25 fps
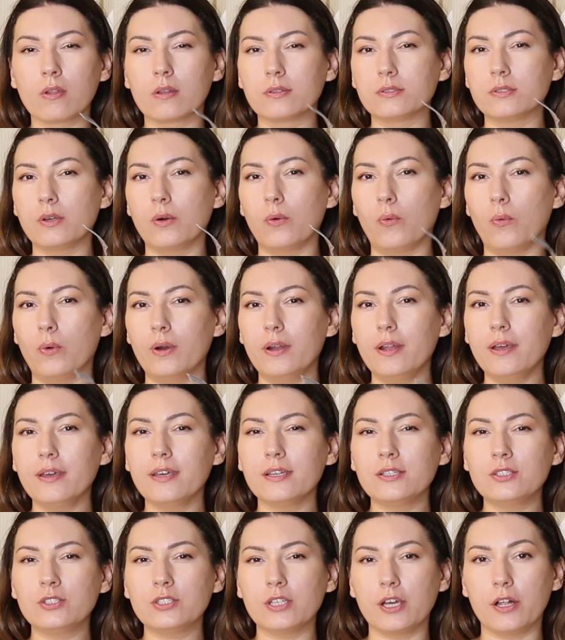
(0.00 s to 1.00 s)
So what I
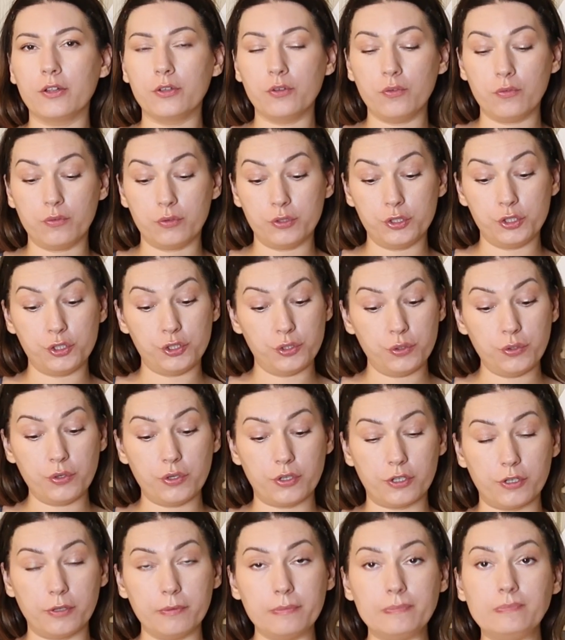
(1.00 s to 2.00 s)
can tell you for
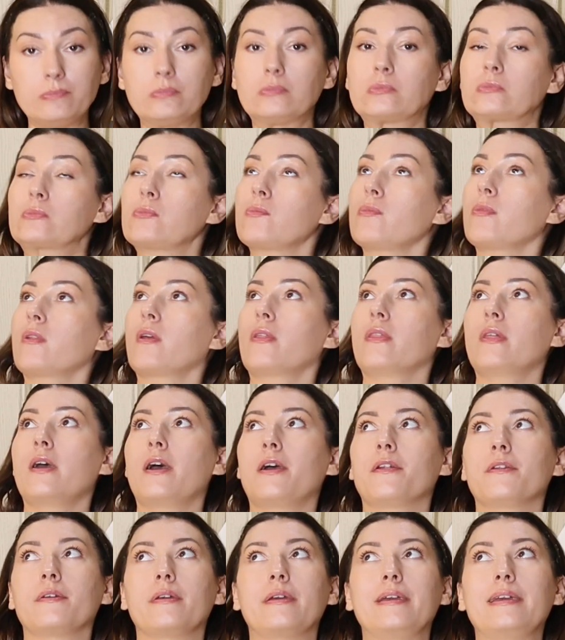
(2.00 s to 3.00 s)
sure,
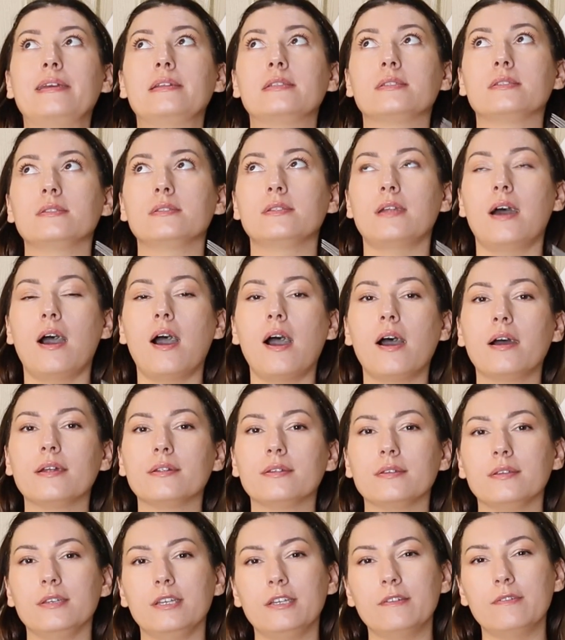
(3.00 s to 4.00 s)
that it's
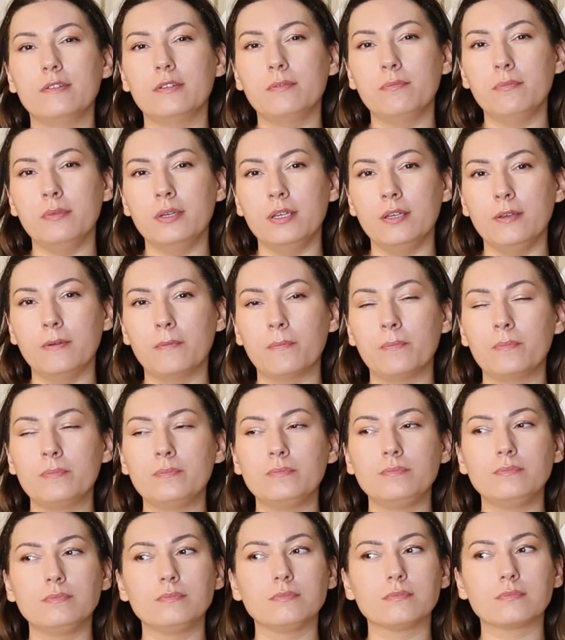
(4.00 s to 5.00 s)
not giving me
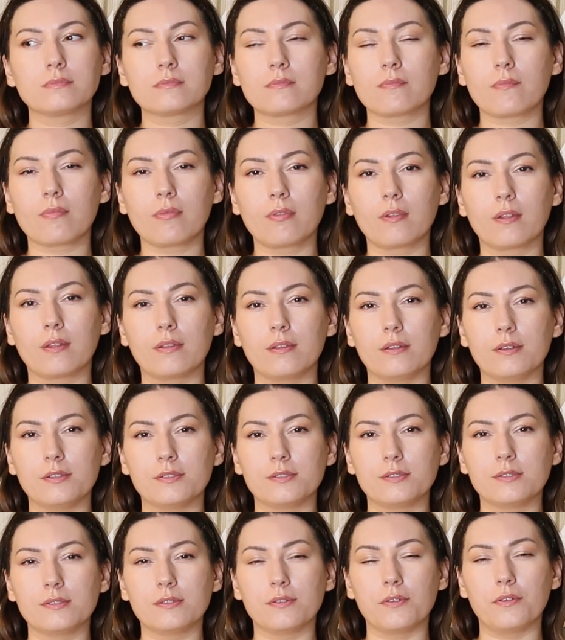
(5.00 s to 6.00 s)

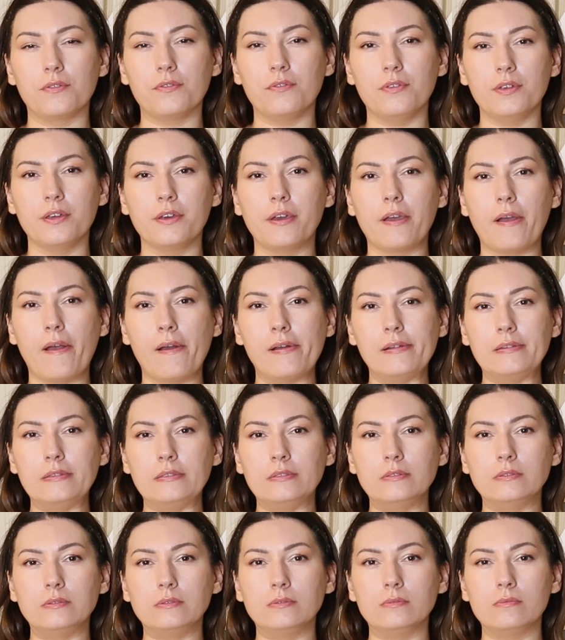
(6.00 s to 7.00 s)
this vegan
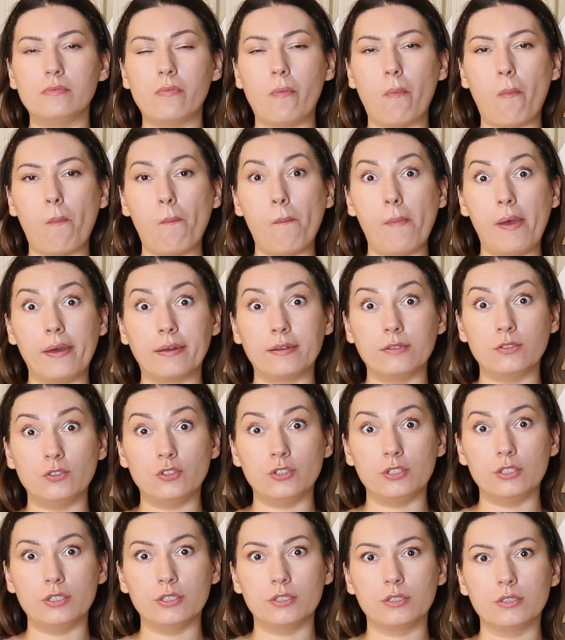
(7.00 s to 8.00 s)
mac and
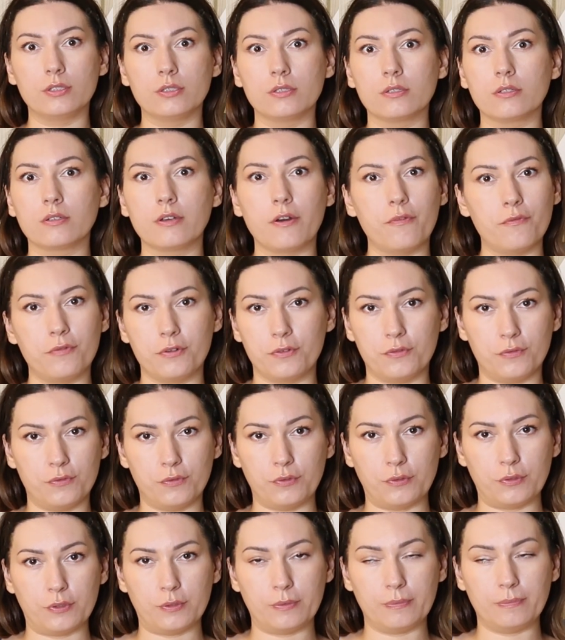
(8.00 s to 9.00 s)
cheese comfort
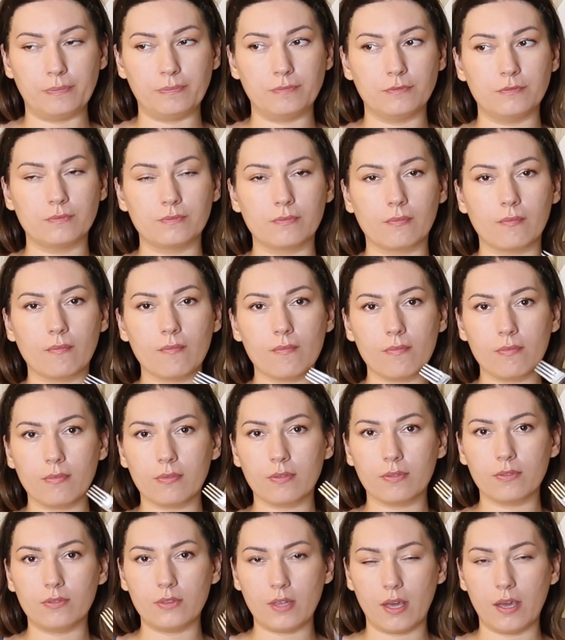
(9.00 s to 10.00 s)
food
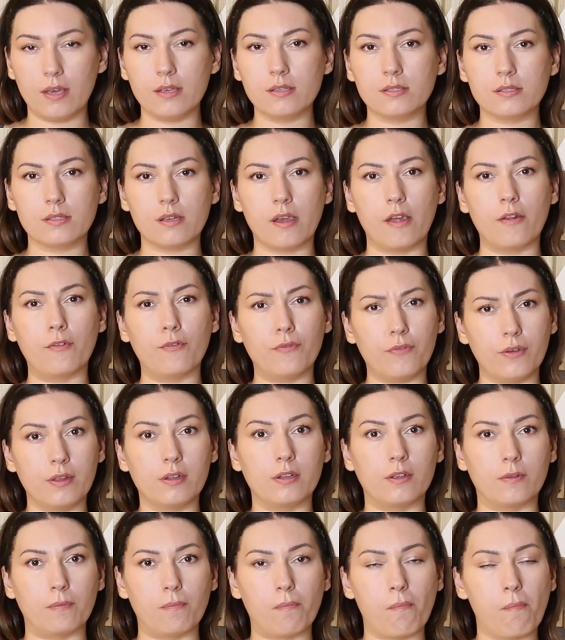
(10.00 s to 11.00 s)
taste and
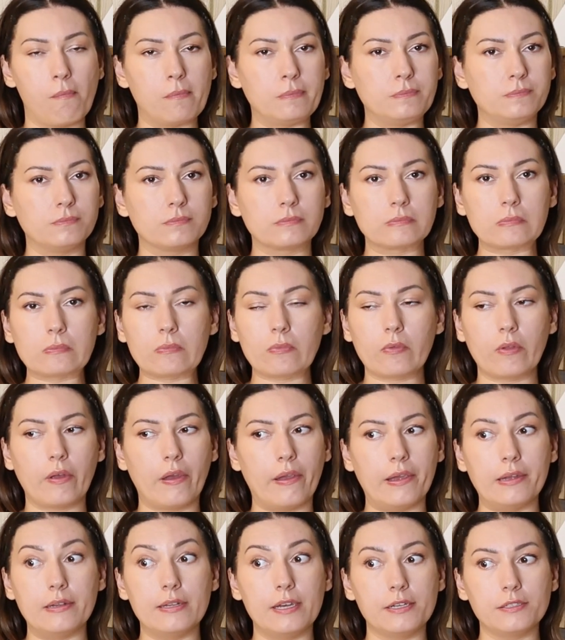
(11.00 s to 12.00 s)
feeling.
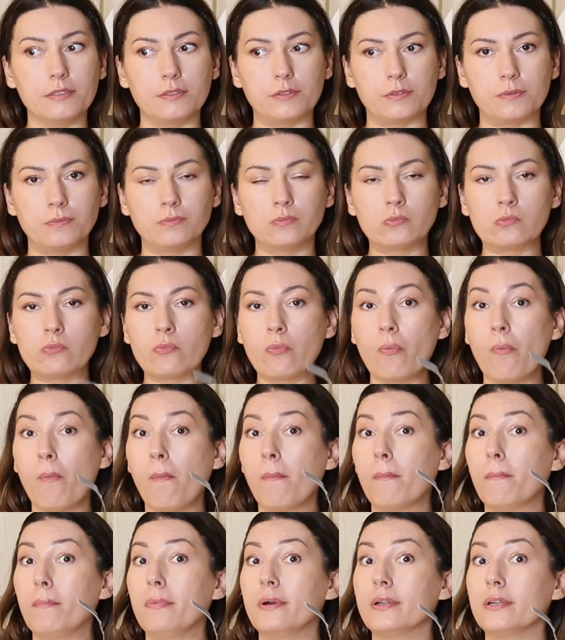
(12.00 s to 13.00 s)
It doesn't.
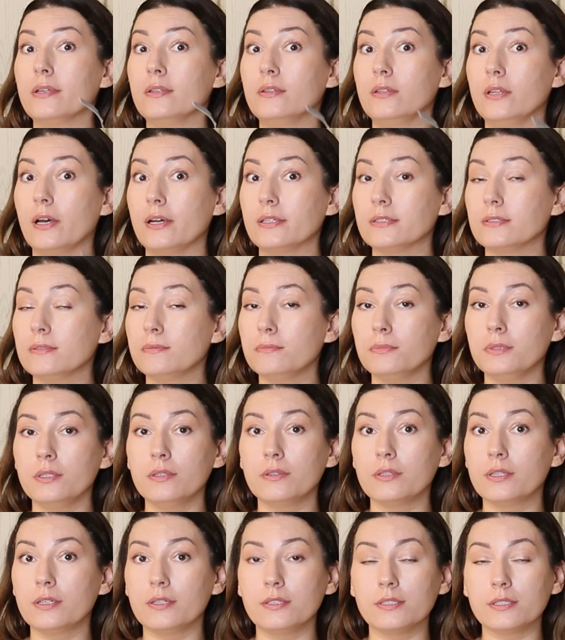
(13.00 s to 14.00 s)
But it doesn't
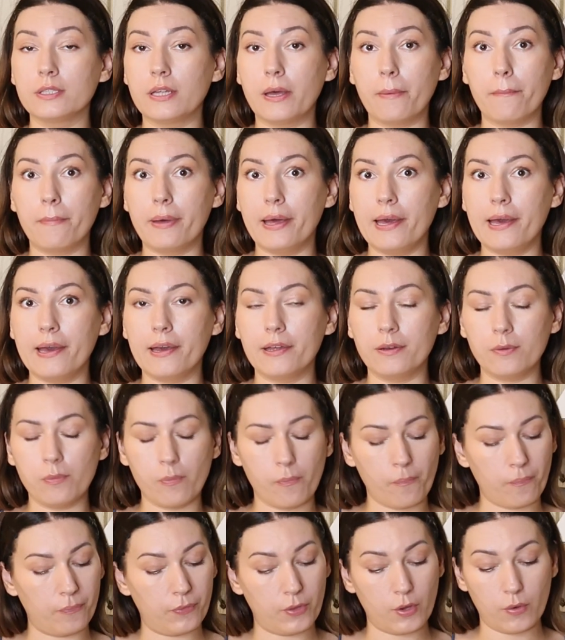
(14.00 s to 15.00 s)
mean that it's not bad.
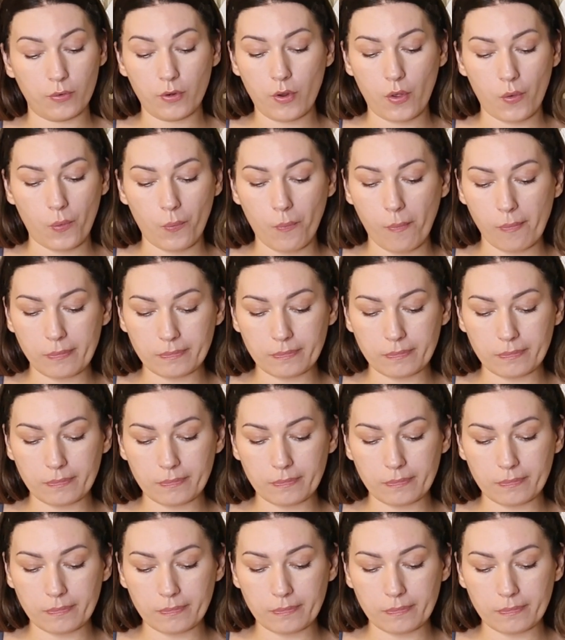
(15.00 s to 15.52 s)
No.